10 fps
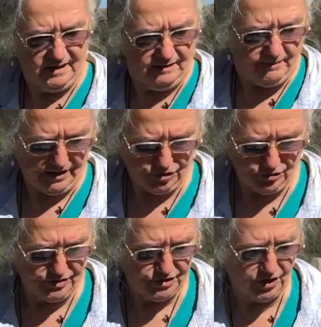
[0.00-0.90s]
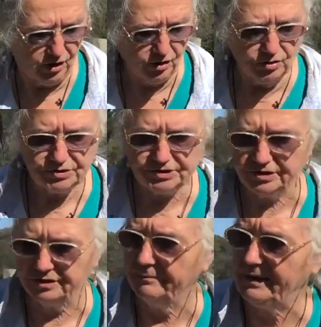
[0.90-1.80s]
make sure there's holes so
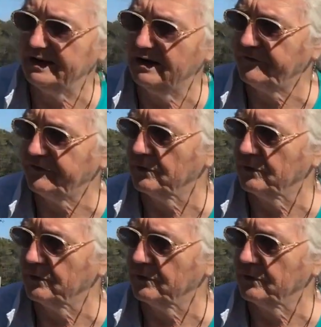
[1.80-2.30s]
that big enough for